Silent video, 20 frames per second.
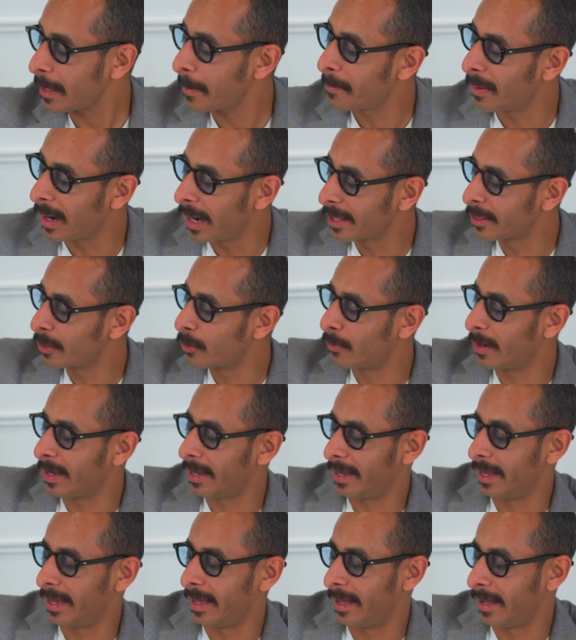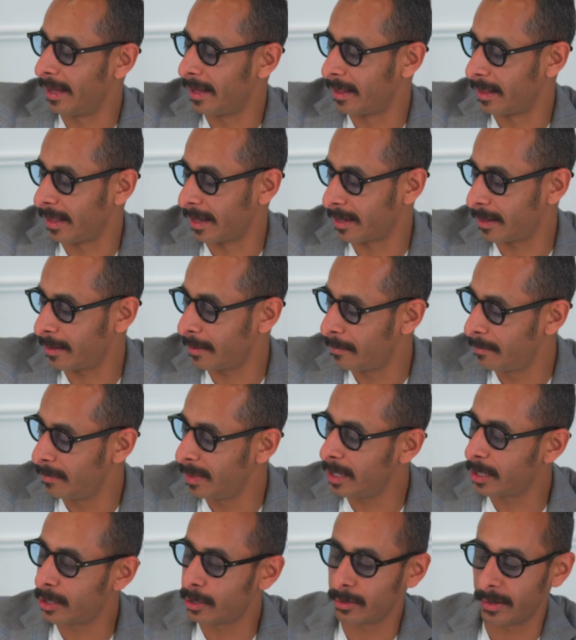By the way, like
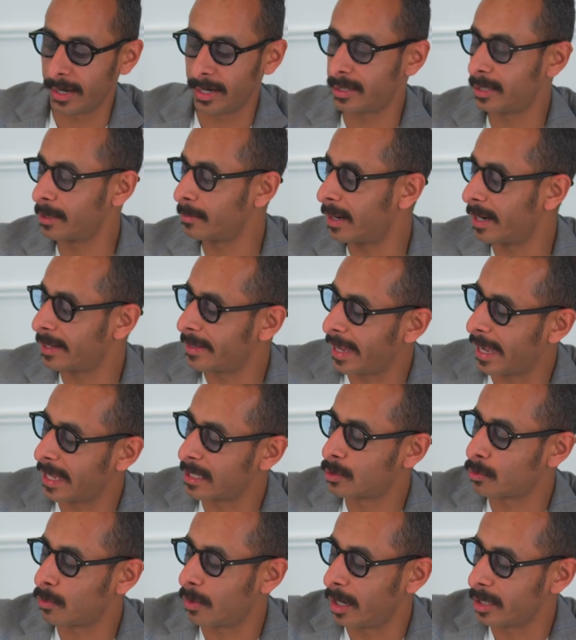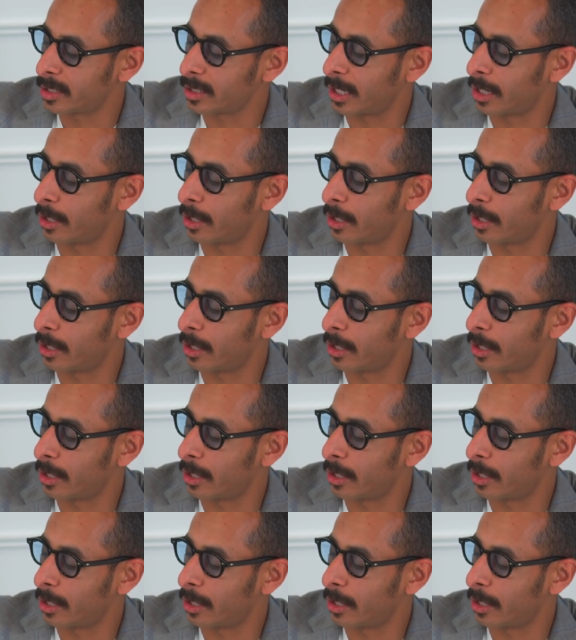me curating my dad's watch,